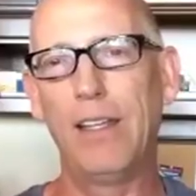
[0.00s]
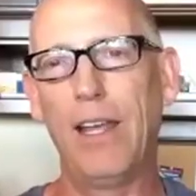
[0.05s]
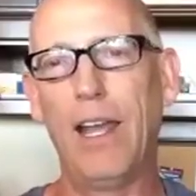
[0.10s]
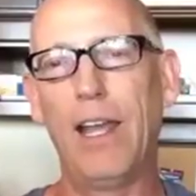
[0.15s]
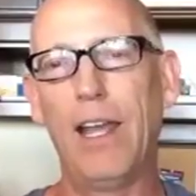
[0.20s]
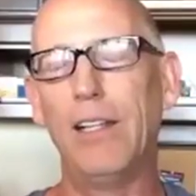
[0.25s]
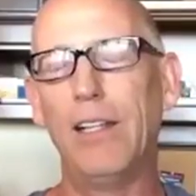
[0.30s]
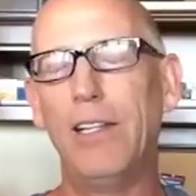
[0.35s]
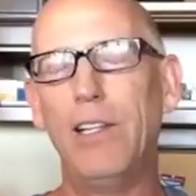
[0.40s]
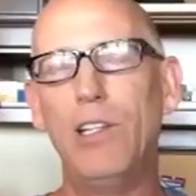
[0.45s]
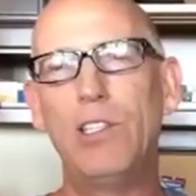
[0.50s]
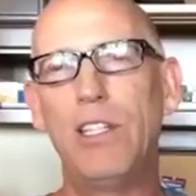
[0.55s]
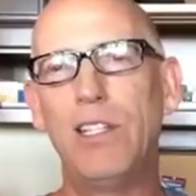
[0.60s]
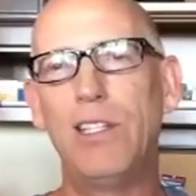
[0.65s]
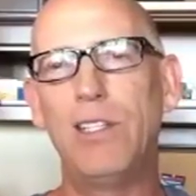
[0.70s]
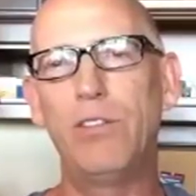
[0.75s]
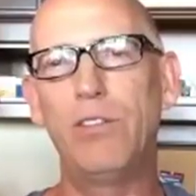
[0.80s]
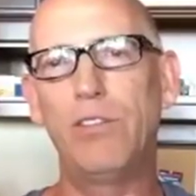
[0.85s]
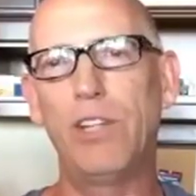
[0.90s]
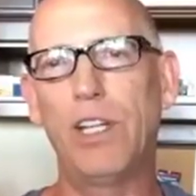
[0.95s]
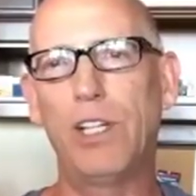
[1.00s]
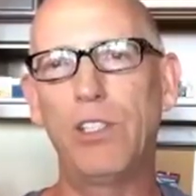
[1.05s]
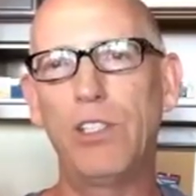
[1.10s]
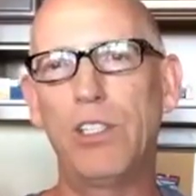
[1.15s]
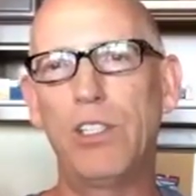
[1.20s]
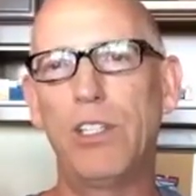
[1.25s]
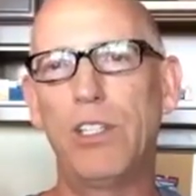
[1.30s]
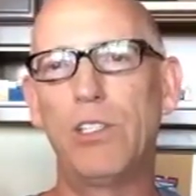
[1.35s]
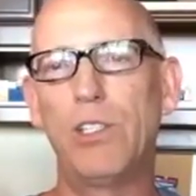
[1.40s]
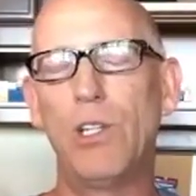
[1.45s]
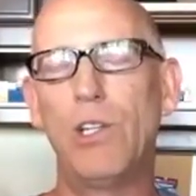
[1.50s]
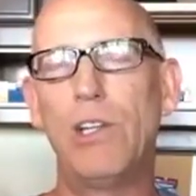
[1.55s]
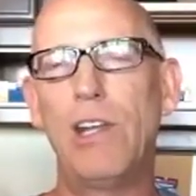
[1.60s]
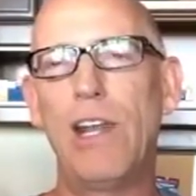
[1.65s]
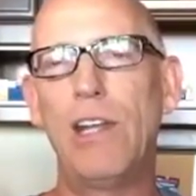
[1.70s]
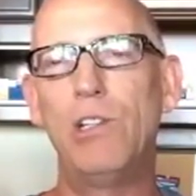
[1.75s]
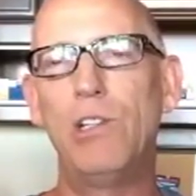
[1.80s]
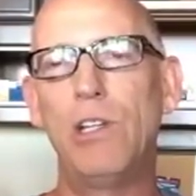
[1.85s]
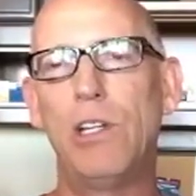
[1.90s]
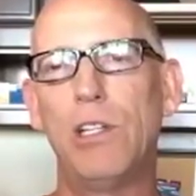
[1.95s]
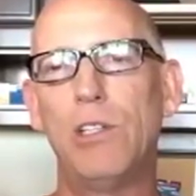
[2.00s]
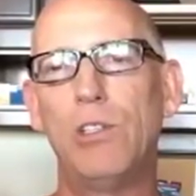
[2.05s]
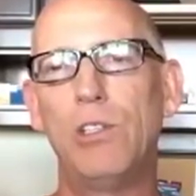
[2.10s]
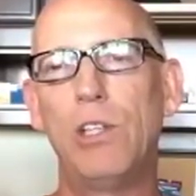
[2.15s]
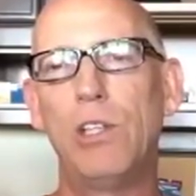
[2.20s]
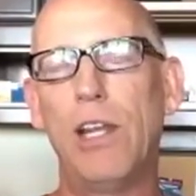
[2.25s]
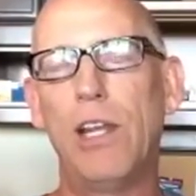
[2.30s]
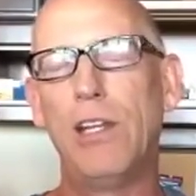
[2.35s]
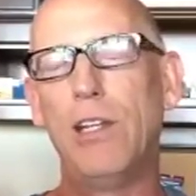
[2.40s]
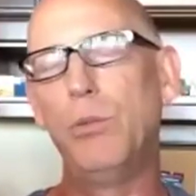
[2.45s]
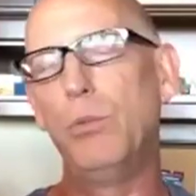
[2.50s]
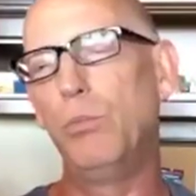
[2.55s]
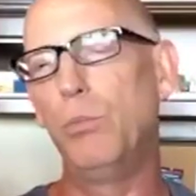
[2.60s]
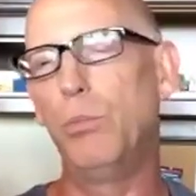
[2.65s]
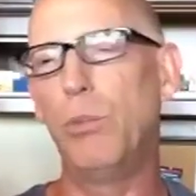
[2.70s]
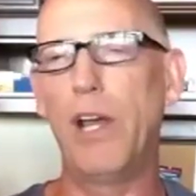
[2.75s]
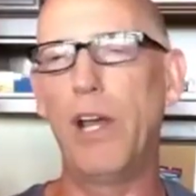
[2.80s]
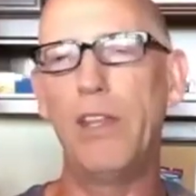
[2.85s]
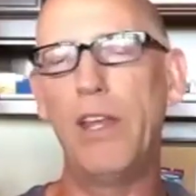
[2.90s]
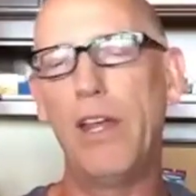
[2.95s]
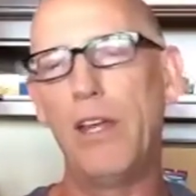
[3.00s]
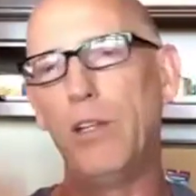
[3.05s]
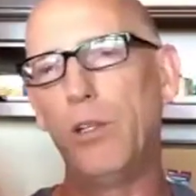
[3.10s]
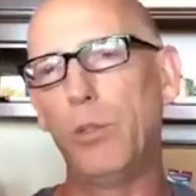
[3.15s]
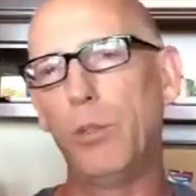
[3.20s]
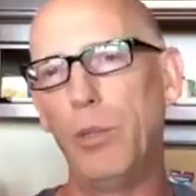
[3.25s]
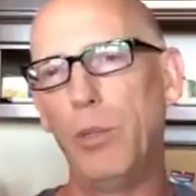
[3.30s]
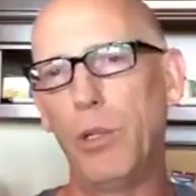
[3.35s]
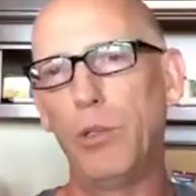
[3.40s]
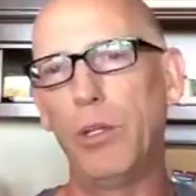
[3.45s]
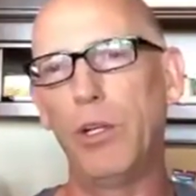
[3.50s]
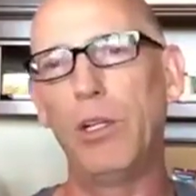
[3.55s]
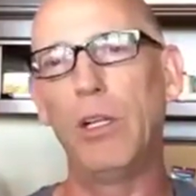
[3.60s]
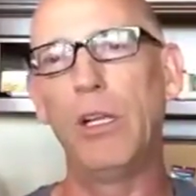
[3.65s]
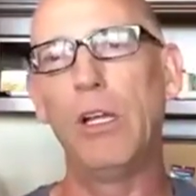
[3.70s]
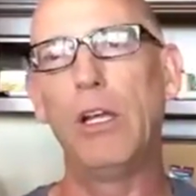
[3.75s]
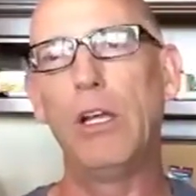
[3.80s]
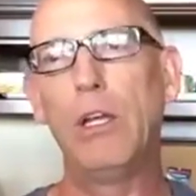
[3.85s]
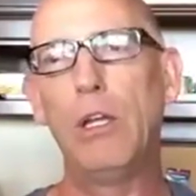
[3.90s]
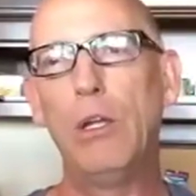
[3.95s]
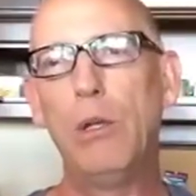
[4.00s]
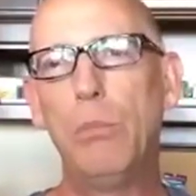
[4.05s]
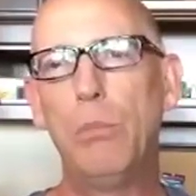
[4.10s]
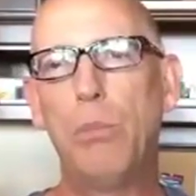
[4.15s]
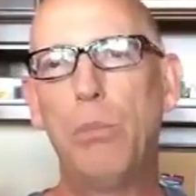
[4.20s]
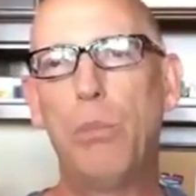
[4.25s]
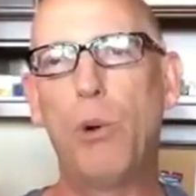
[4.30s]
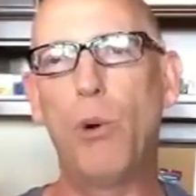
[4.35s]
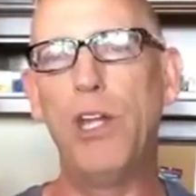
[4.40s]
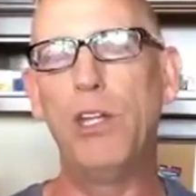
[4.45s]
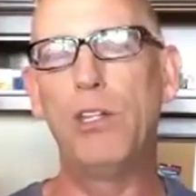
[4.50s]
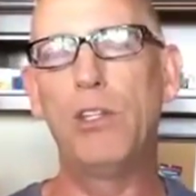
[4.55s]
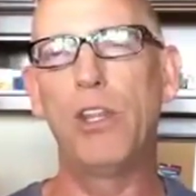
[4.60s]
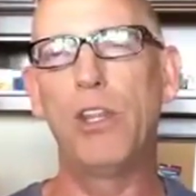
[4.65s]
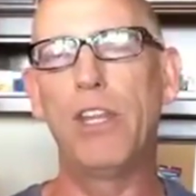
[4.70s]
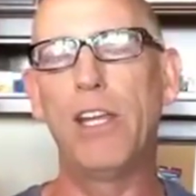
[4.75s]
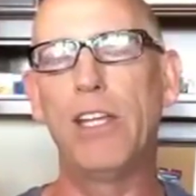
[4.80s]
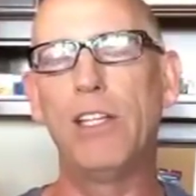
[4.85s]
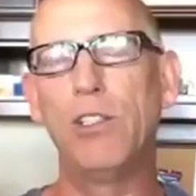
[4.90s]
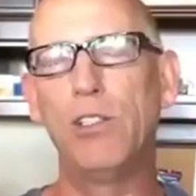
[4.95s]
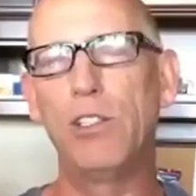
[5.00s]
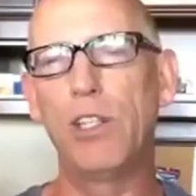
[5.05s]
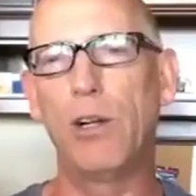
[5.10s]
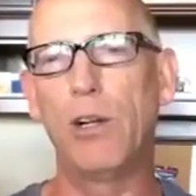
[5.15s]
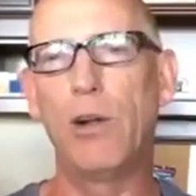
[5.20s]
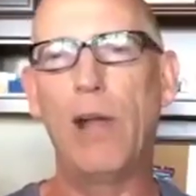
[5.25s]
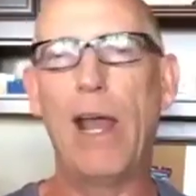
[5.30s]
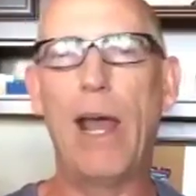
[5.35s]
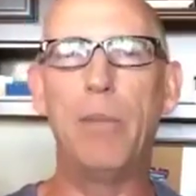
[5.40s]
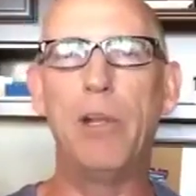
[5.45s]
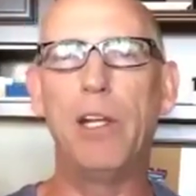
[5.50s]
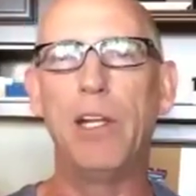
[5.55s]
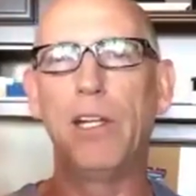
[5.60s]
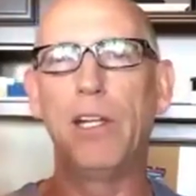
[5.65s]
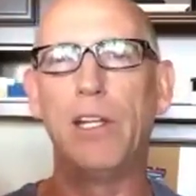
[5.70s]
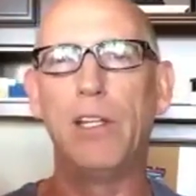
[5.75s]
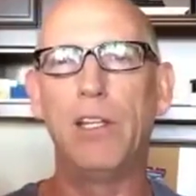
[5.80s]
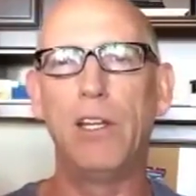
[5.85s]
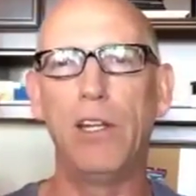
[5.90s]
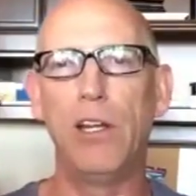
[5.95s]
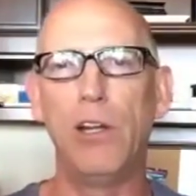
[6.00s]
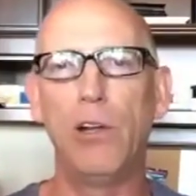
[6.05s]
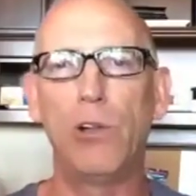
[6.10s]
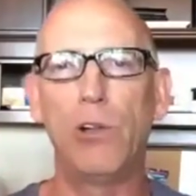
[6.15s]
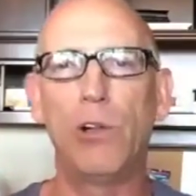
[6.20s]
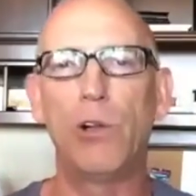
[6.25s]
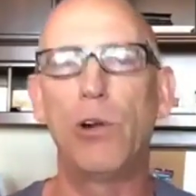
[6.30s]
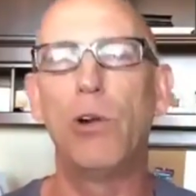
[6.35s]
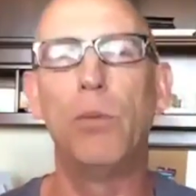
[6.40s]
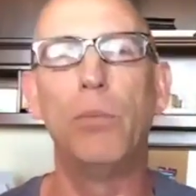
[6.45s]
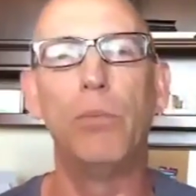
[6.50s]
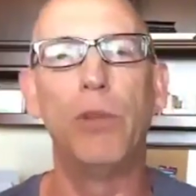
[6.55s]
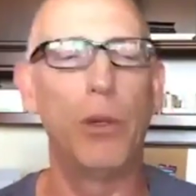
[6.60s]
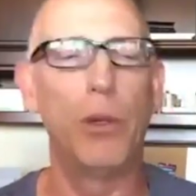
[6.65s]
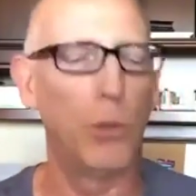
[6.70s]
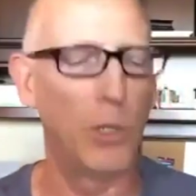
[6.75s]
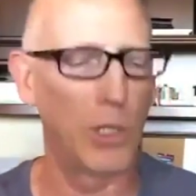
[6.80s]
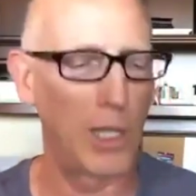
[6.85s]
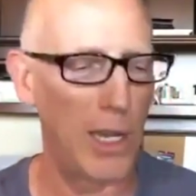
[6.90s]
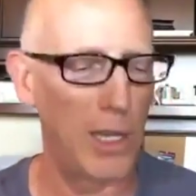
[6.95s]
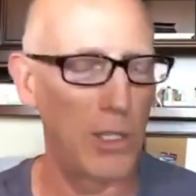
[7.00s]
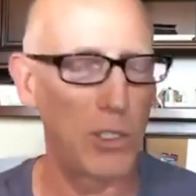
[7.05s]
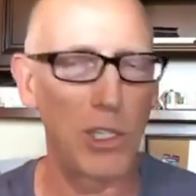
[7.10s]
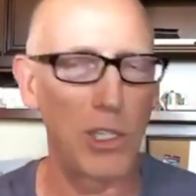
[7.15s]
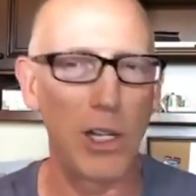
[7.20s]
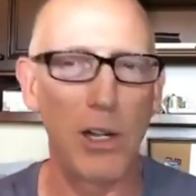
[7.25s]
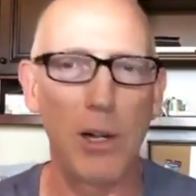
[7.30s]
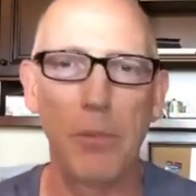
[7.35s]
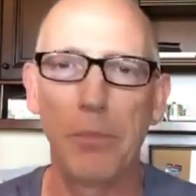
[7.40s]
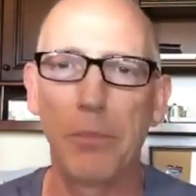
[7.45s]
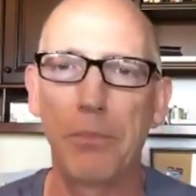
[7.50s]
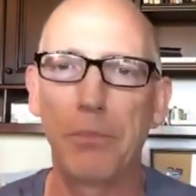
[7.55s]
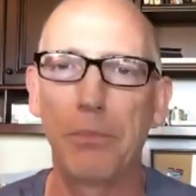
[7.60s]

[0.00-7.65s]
at least he's fixed his intentions, and by then he'll be able to point to things that are happening in the near term that will get us there.